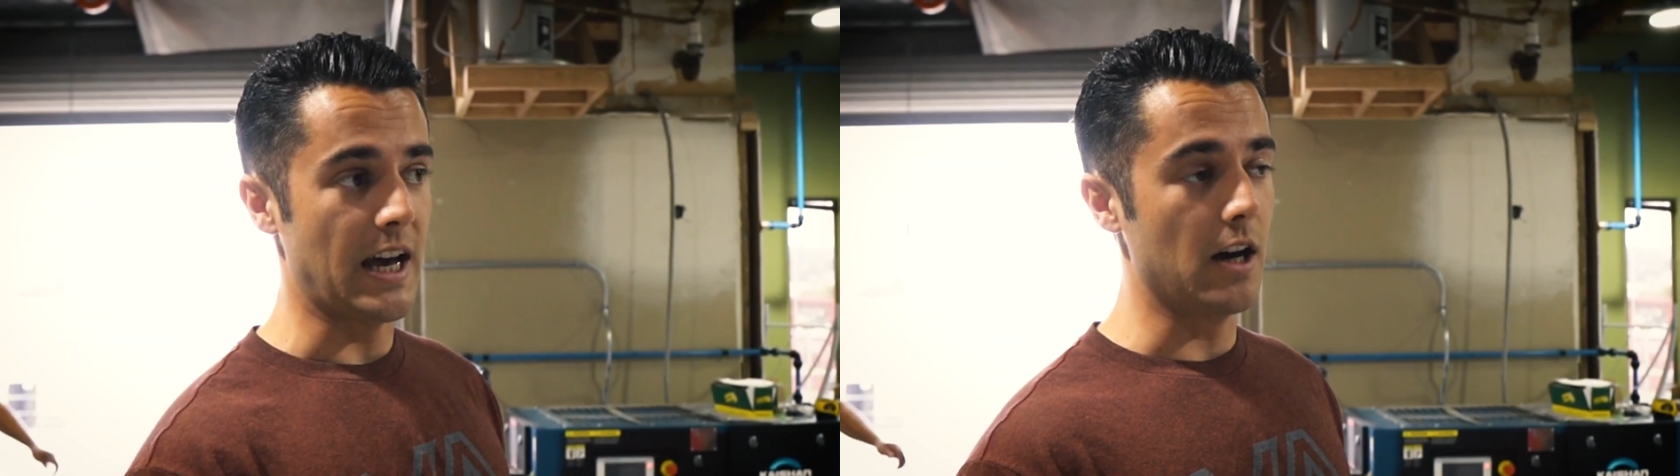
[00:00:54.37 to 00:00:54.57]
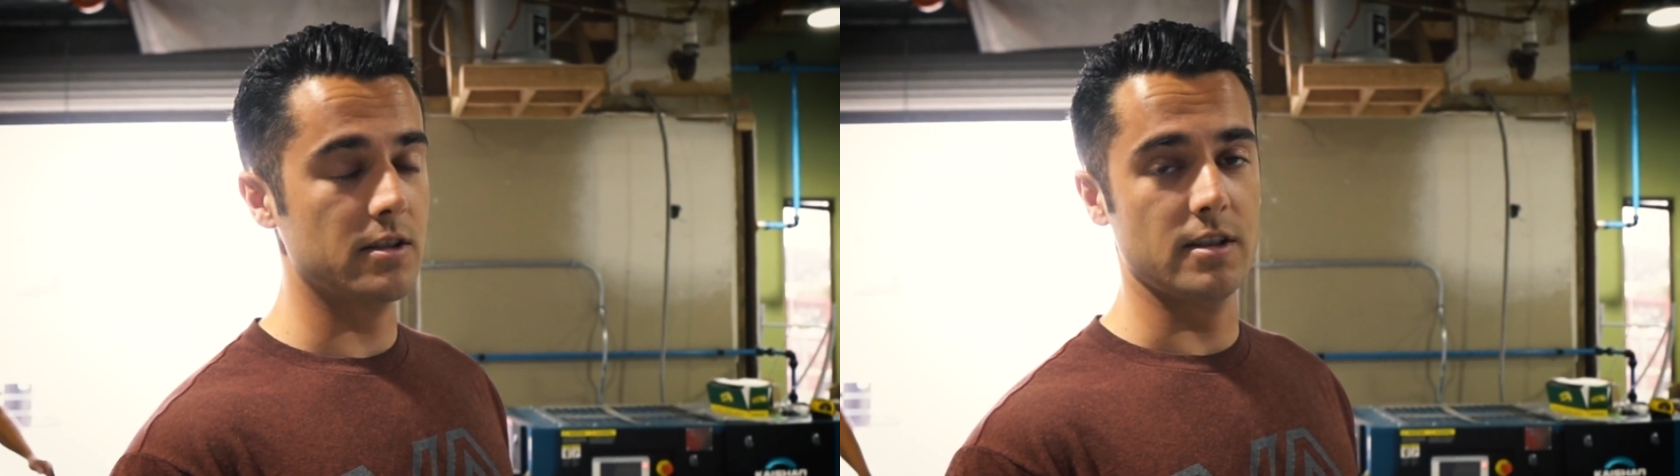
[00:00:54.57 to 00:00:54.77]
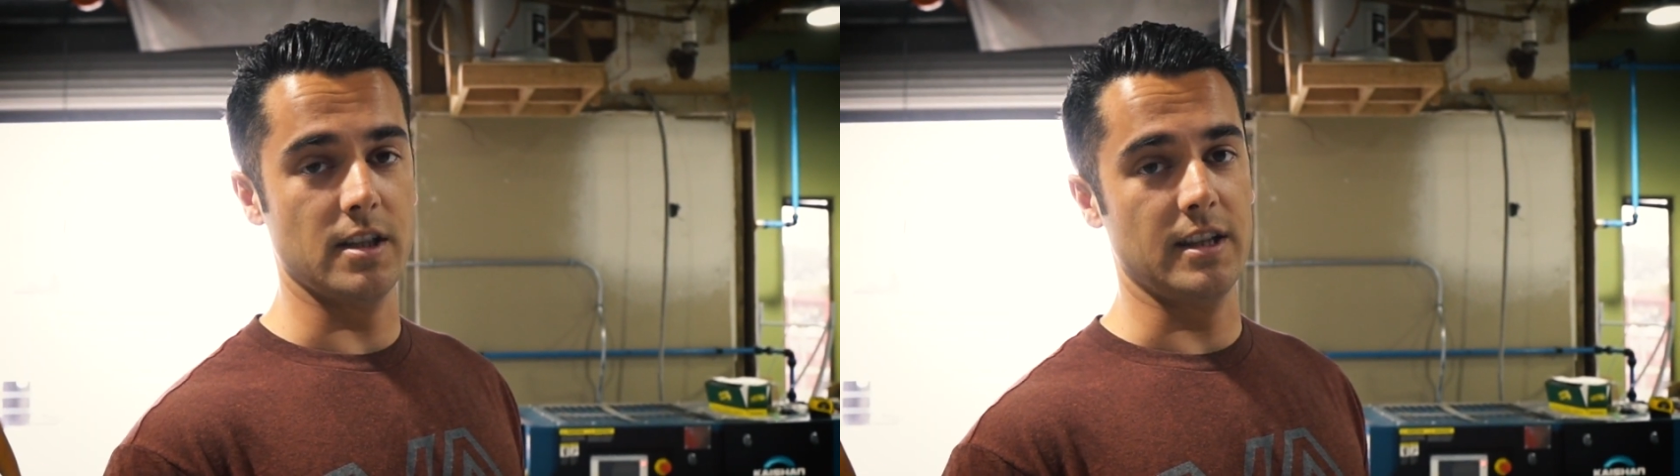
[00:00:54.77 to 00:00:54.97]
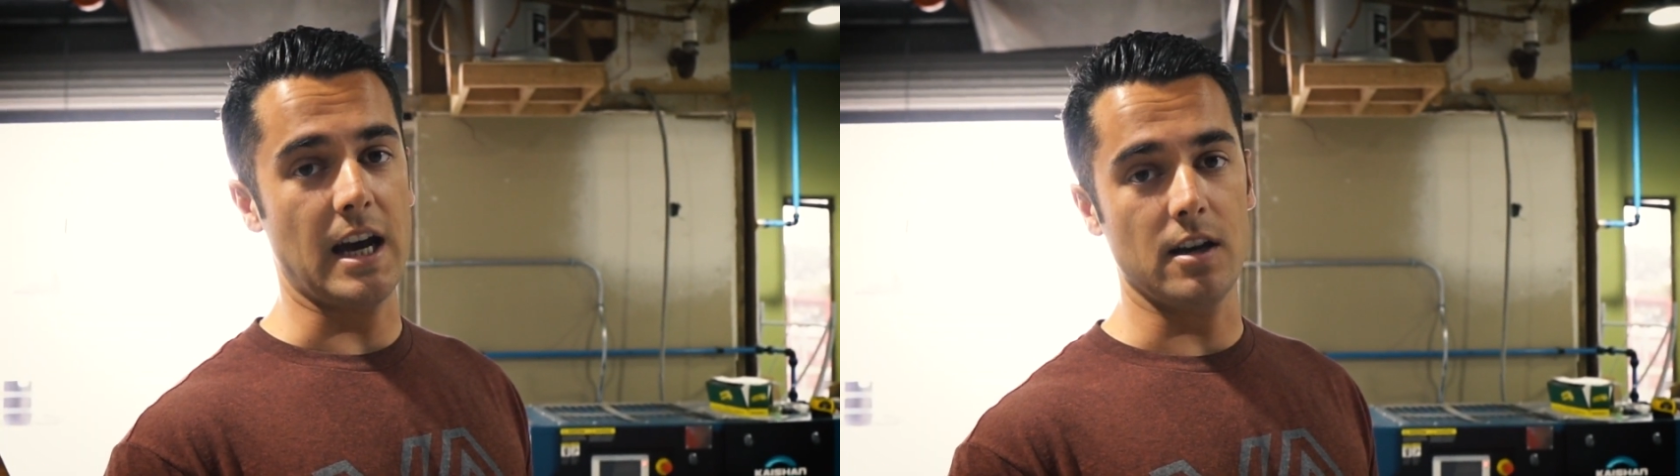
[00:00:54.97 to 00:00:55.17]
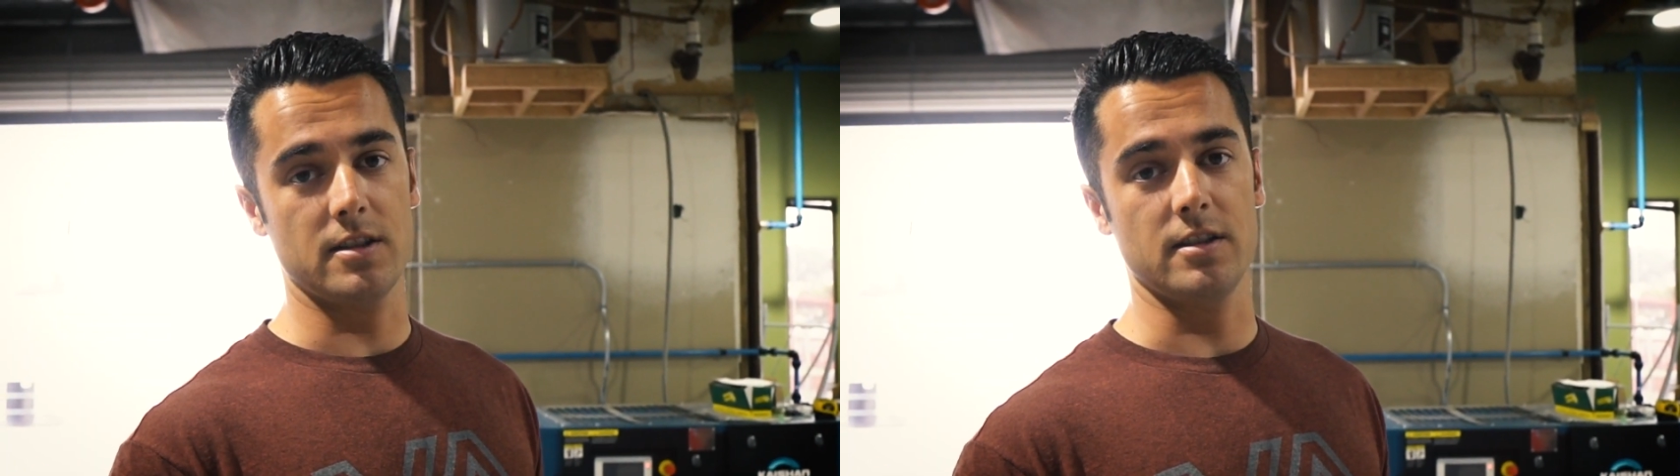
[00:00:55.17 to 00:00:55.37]
thousands and
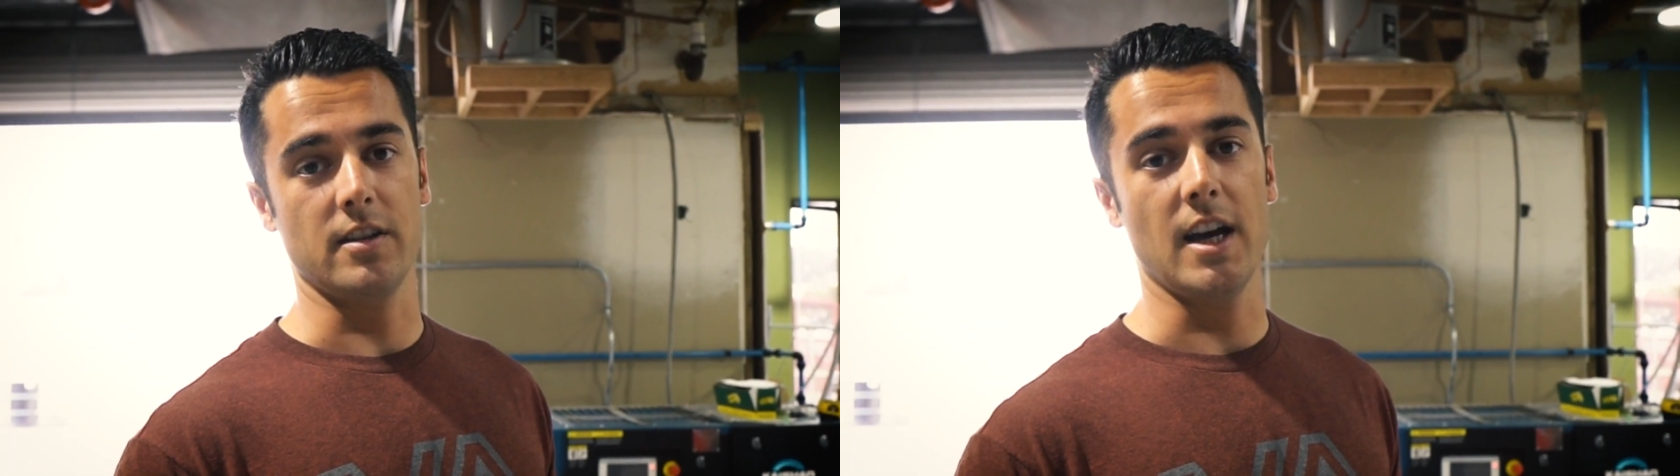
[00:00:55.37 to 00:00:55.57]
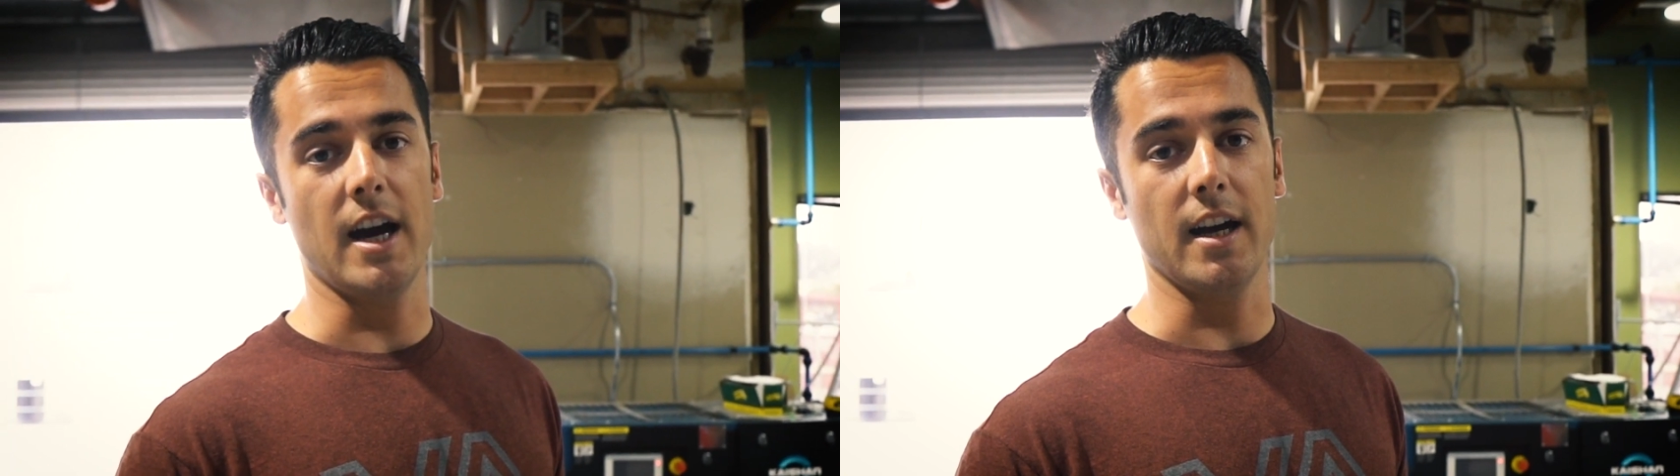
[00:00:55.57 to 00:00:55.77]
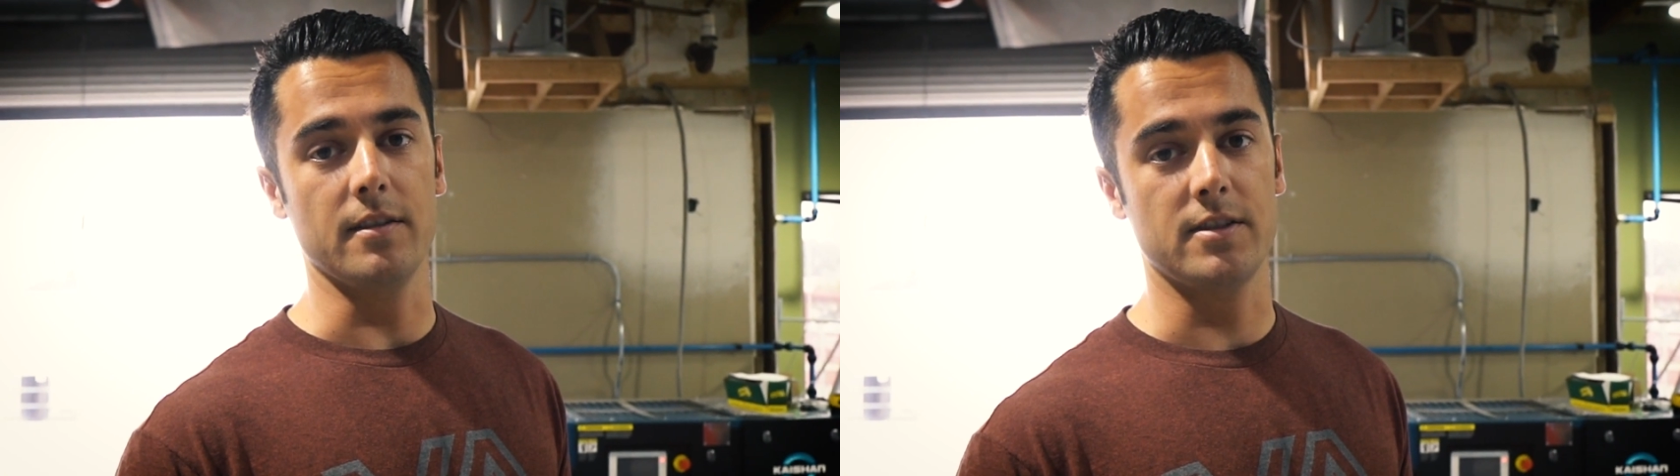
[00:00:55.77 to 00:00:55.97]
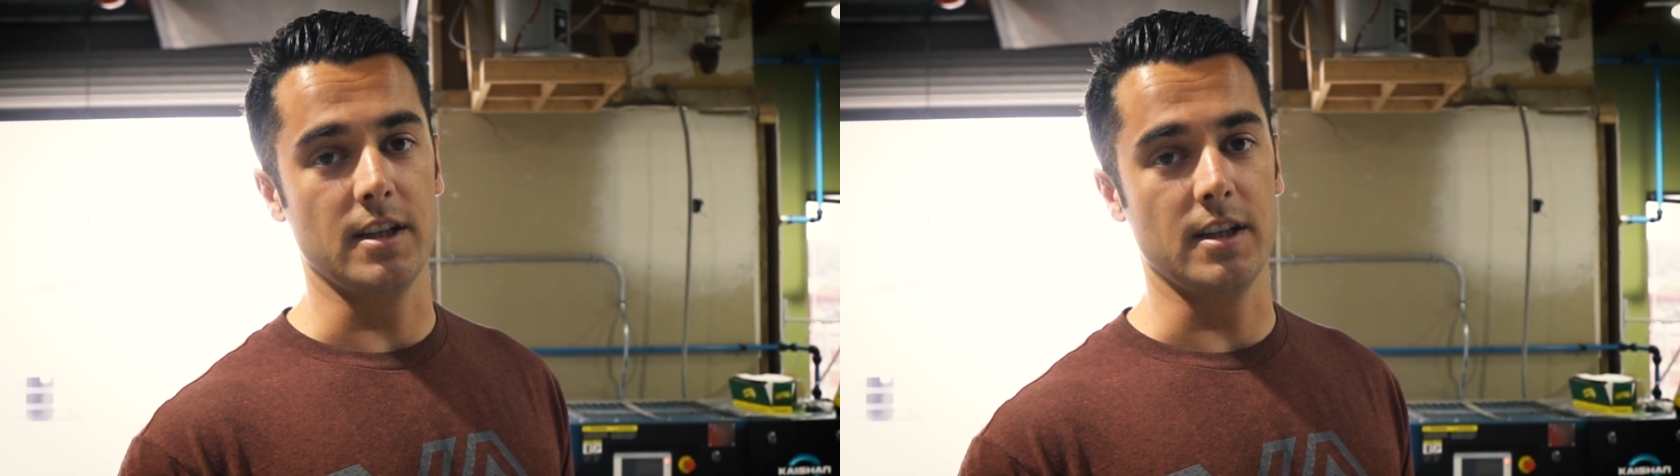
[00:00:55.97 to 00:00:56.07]
thousands of knives